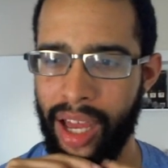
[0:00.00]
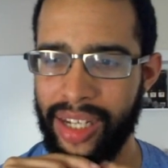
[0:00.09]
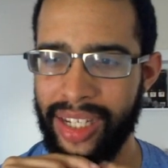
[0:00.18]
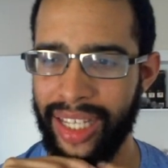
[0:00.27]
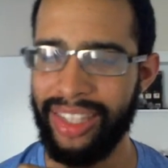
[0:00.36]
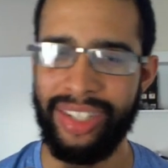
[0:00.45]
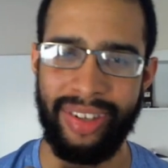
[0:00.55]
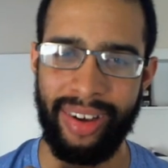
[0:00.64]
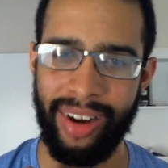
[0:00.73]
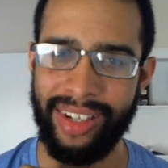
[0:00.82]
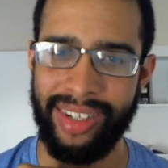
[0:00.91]
It's like, this
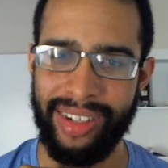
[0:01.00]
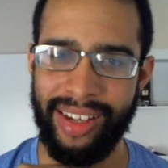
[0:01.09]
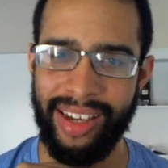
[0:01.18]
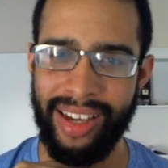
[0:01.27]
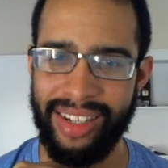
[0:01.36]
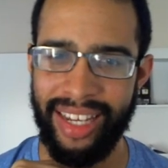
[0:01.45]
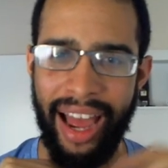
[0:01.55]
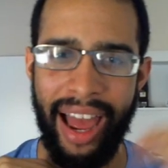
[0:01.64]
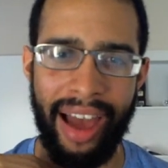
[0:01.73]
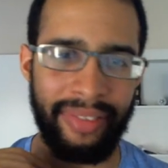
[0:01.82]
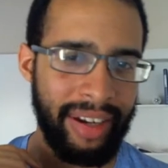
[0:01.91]
sucks. It's like,
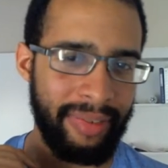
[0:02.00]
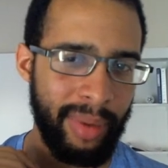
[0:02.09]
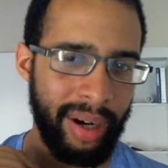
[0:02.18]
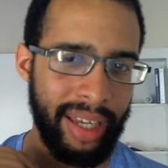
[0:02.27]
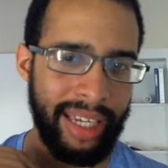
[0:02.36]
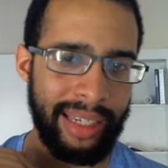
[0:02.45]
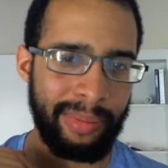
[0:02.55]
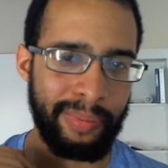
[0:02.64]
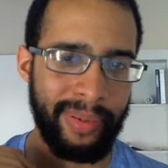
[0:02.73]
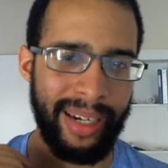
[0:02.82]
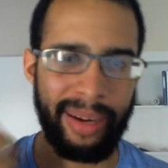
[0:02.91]
I have enough money,
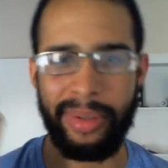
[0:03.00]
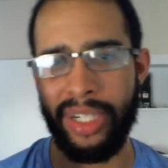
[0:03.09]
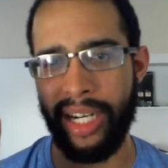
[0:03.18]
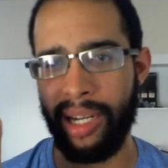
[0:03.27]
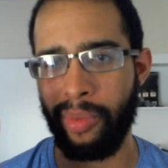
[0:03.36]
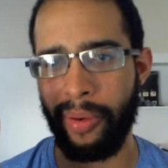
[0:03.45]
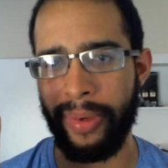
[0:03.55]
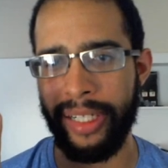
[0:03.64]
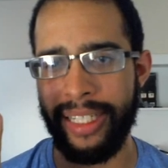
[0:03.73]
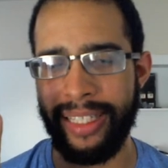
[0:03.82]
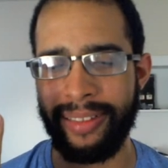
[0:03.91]
but I wish I had more
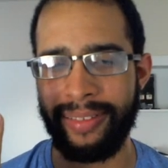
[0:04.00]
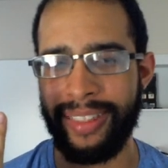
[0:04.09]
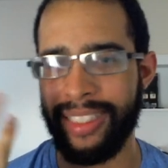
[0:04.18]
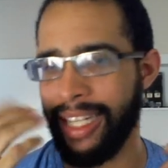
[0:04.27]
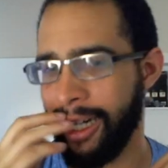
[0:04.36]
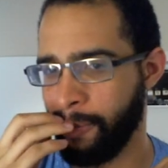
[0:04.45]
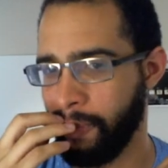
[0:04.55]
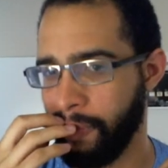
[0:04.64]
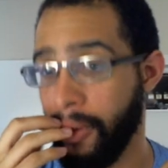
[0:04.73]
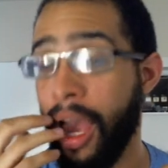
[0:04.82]
money. Damn.